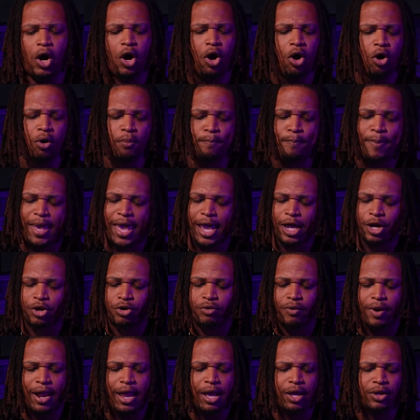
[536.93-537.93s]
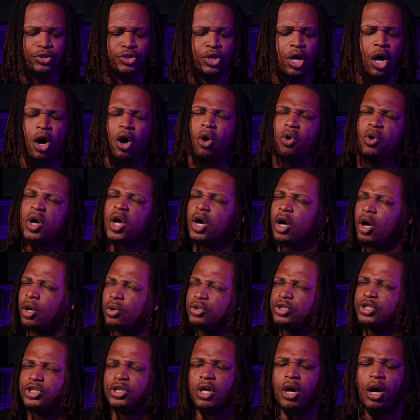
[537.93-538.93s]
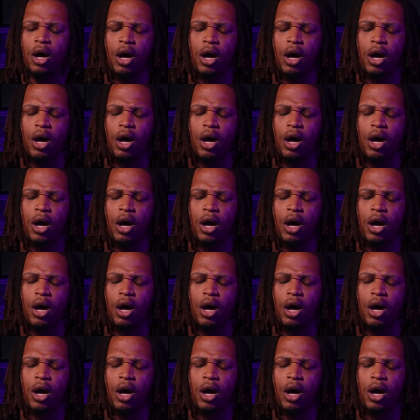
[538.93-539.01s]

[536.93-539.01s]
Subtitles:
all backgrounds, all culture,